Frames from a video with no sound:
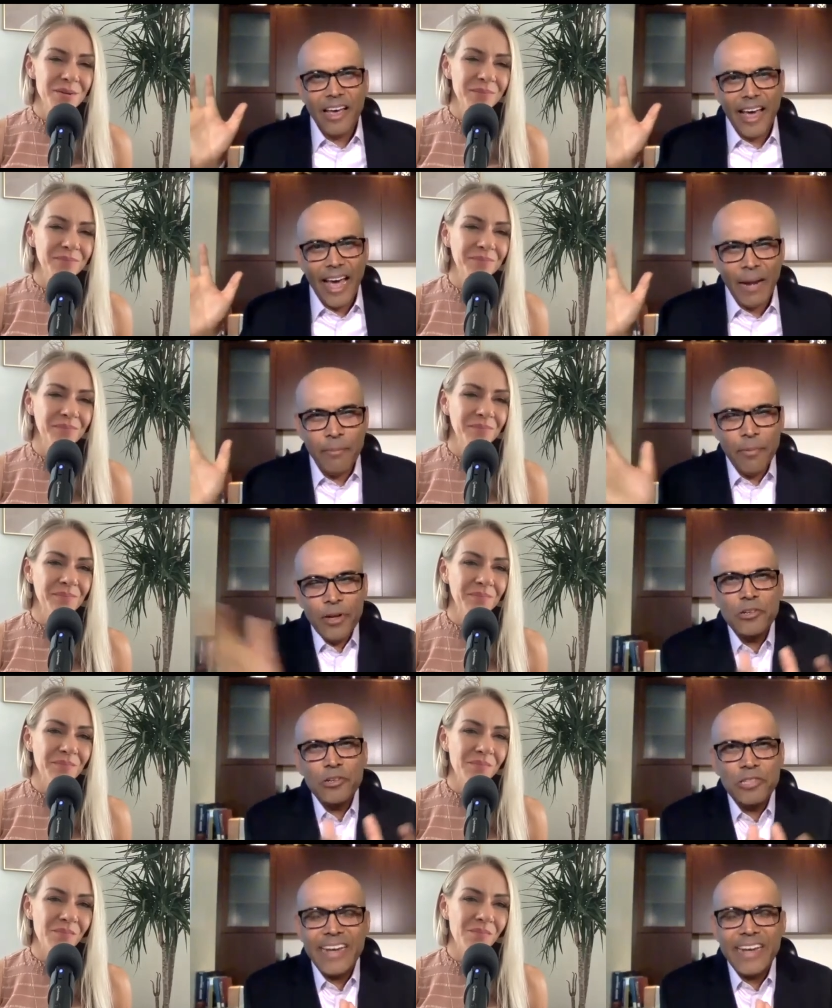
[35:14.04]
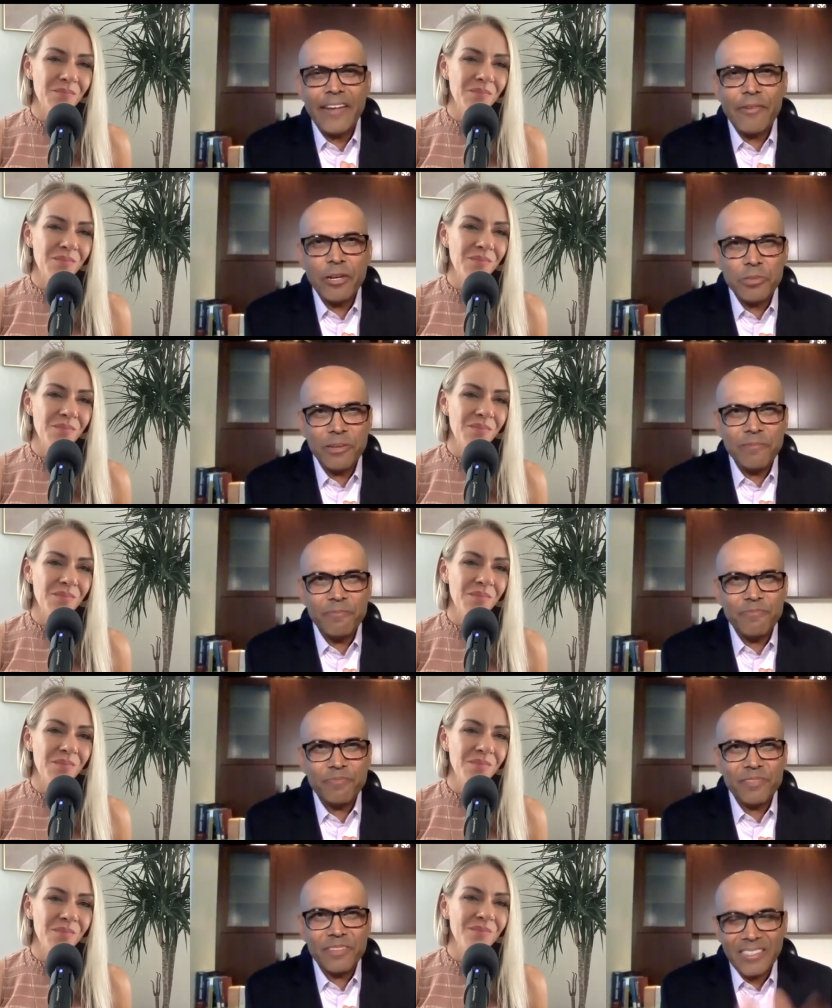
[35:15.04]
Speaker 1: and put into day night regimen.
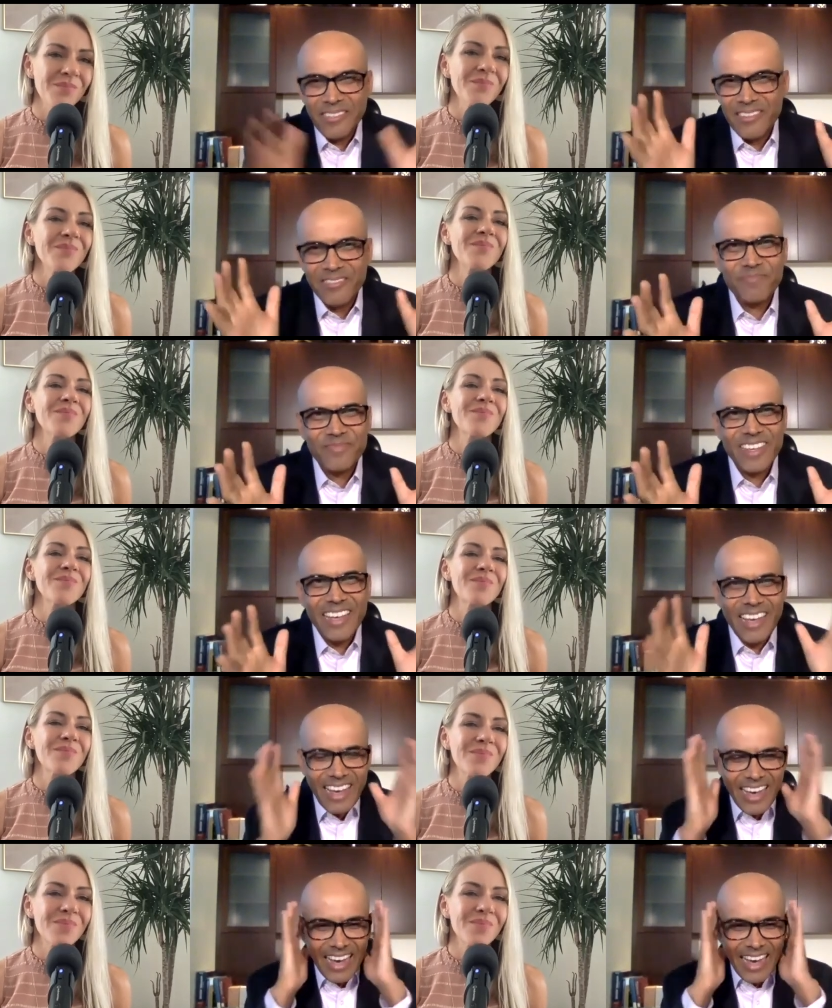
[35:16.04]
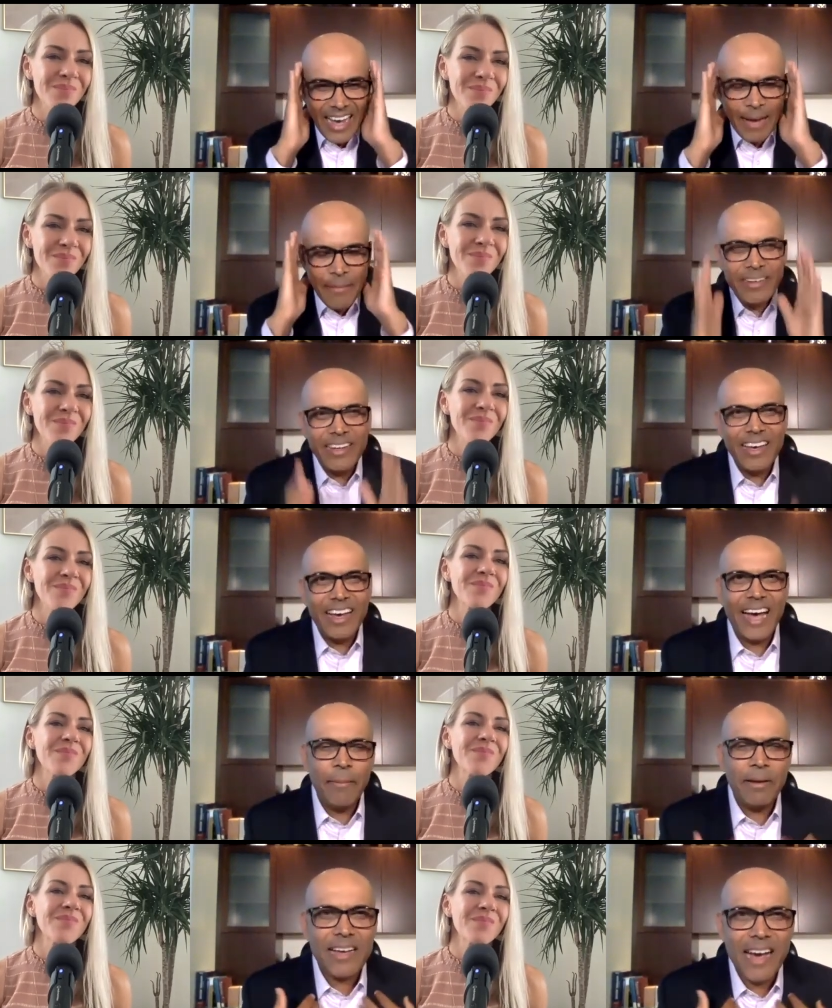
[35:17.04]
That's it. Mm. I, I, mean,
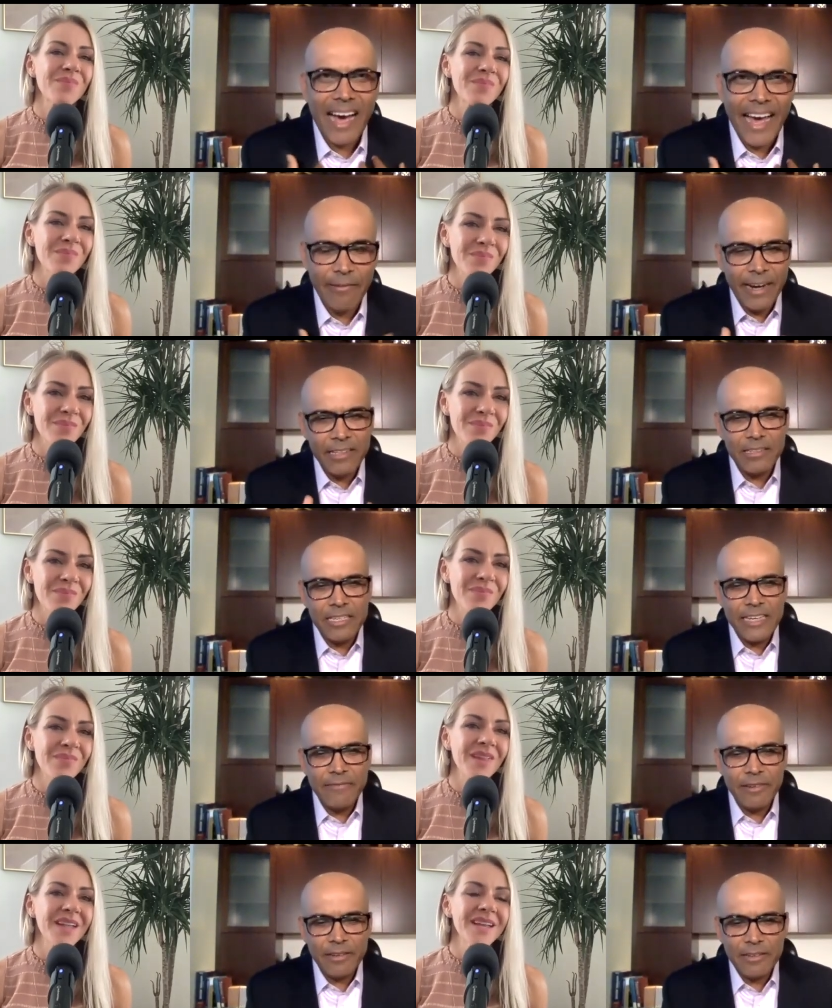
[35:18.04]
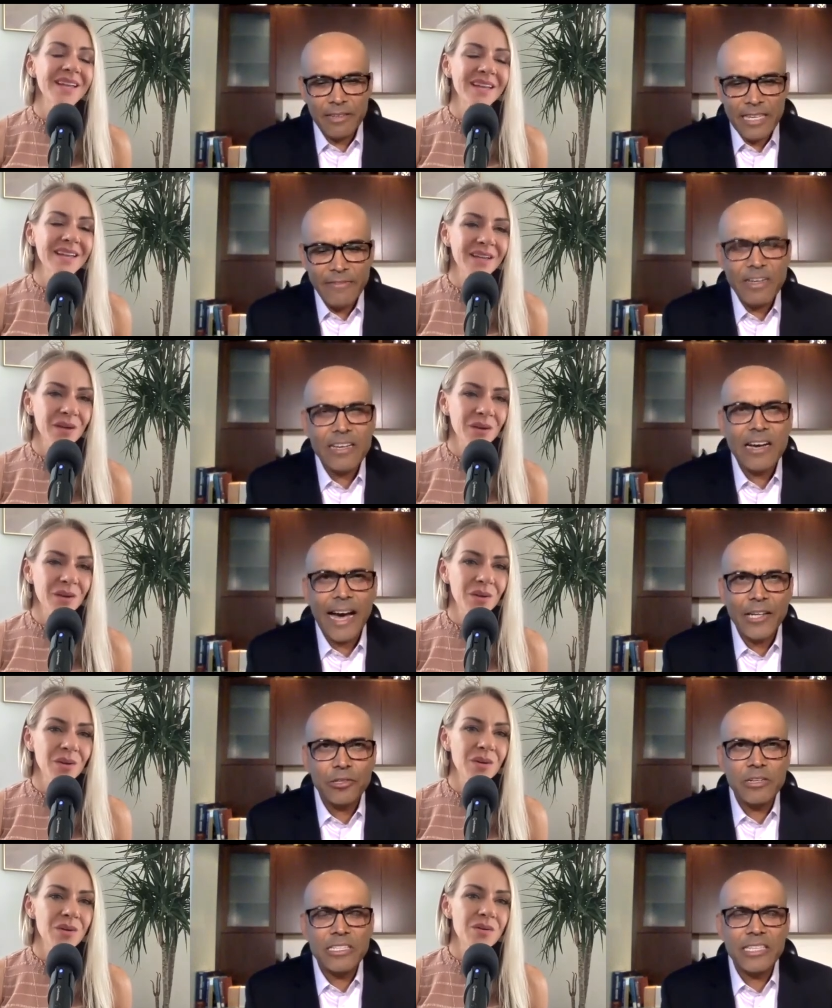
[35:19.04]
I'm a guy, right? Give a give a guy
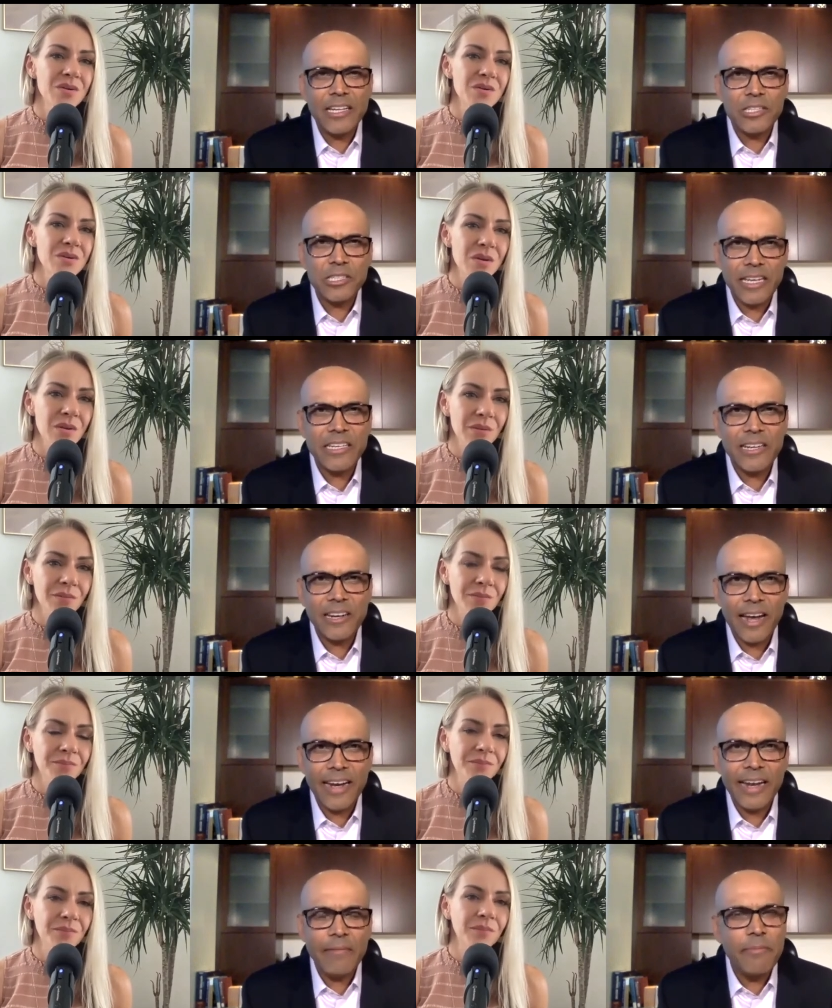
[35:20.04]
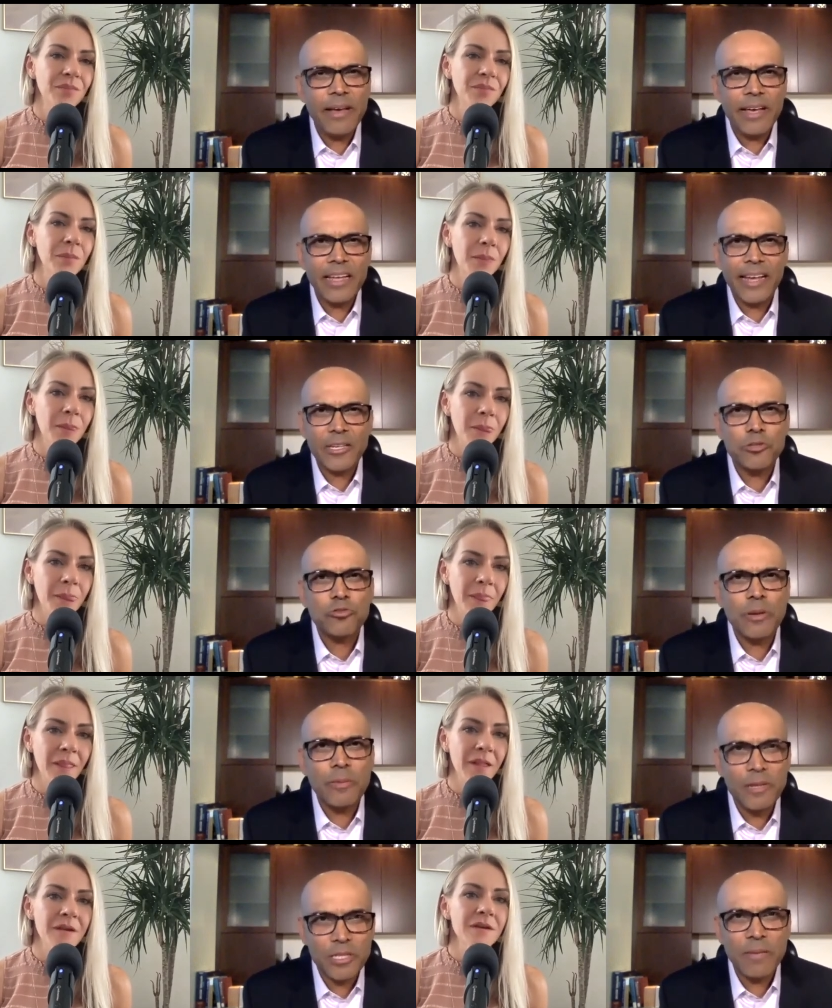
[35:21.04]
to design a skincare line and make it
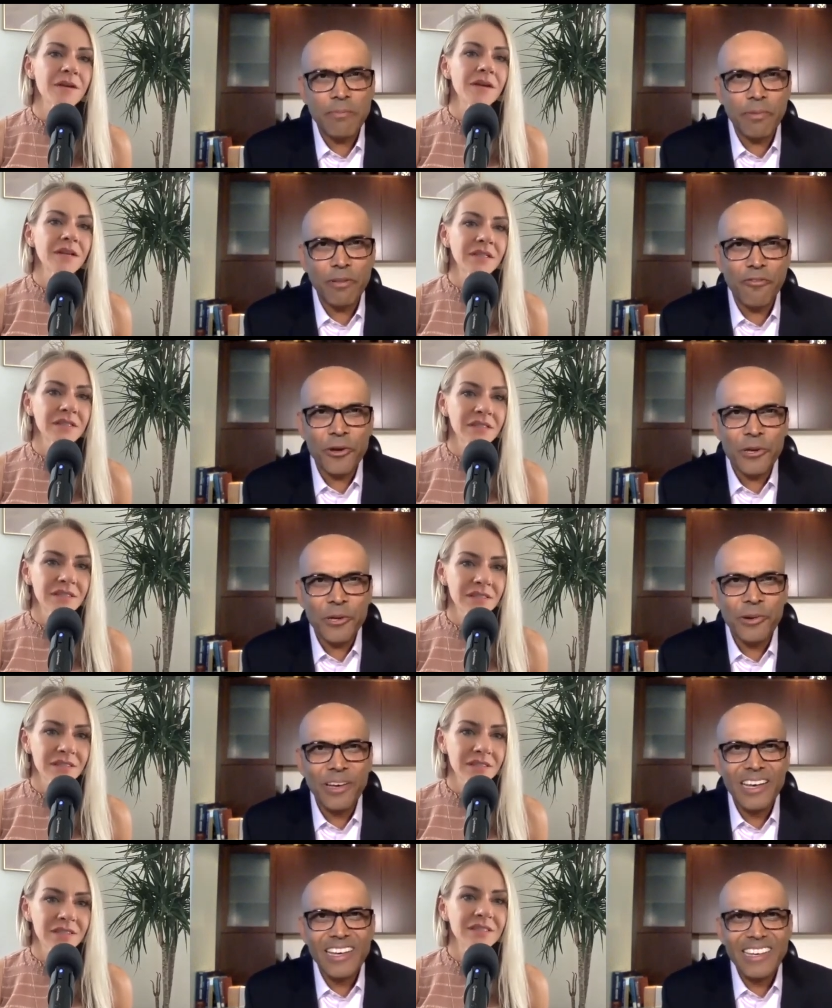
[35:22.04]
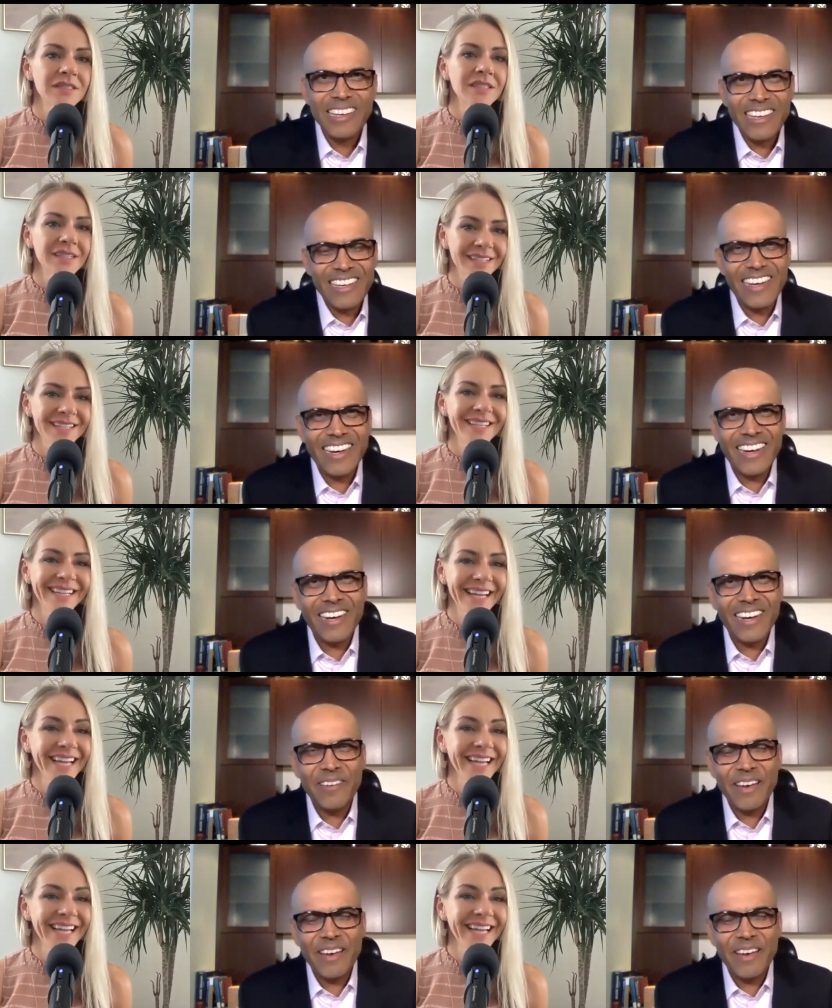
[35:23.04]
extremely simple for you. Uh,